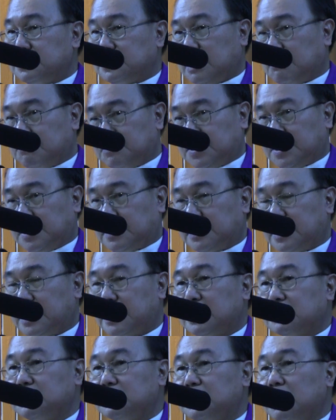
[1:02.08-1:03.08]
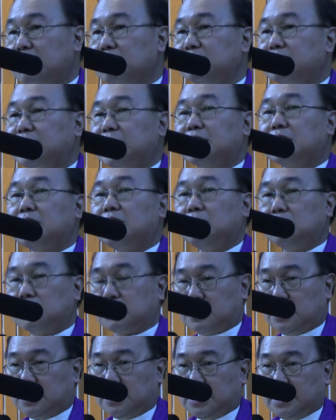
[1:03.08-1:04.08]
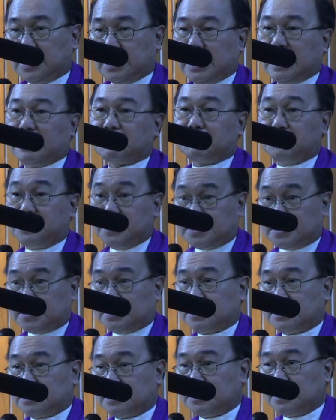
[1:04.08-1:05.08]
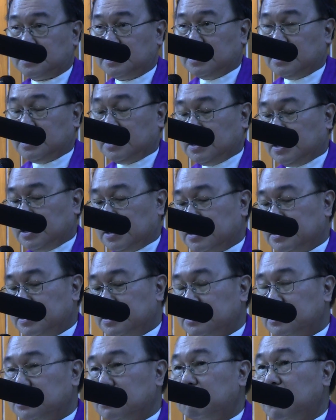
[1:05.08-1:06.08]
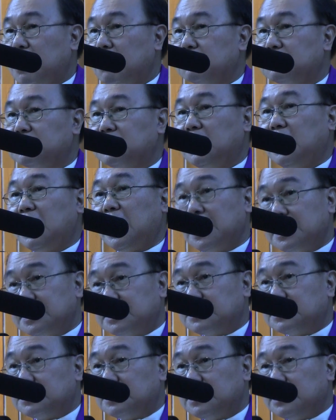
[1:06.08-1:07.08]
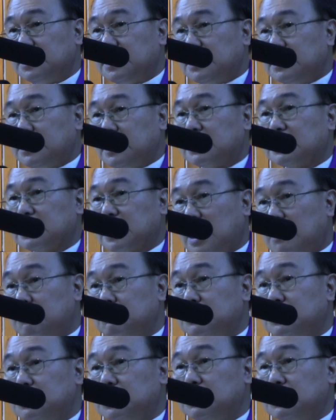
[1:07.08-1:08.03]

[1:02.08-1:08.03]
something. Let us now take a look at this. It is about the light that comes